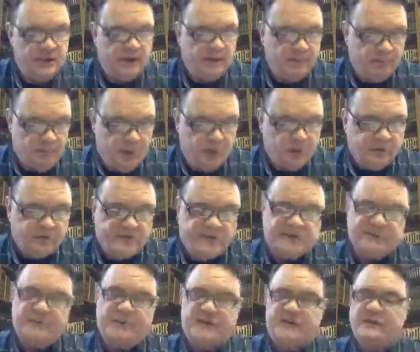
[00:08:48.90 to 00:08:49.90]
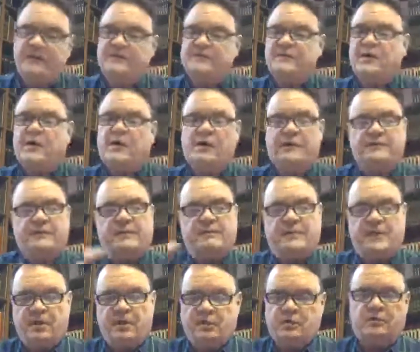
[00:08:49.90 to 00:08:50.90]
Moses, because all of the
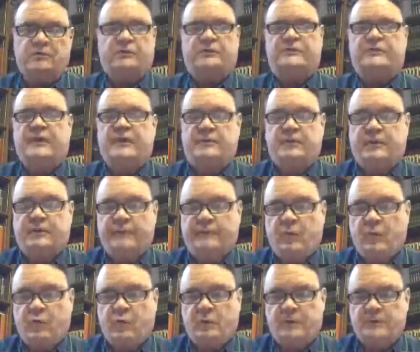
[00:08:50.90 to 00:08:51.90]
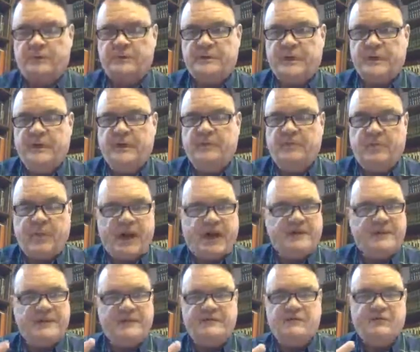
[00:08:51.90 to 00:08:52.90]
miracles that are performed by
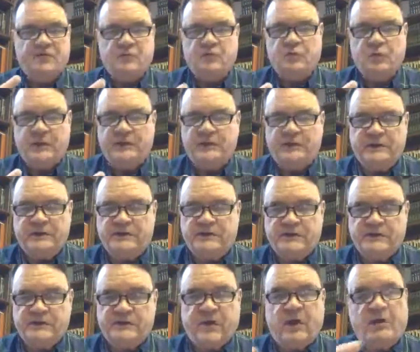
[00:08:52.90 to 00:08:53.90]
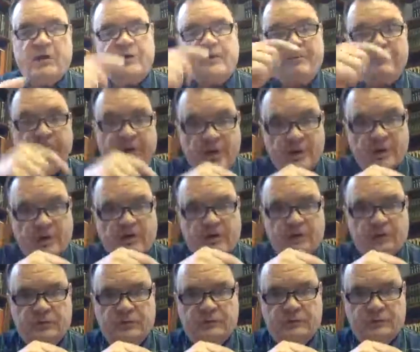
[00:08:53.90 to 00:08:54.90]
these two witnesses are the
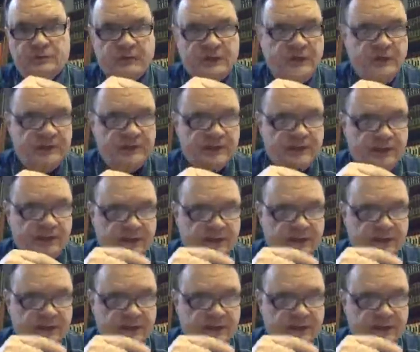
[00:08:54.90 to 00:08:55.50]
miracles that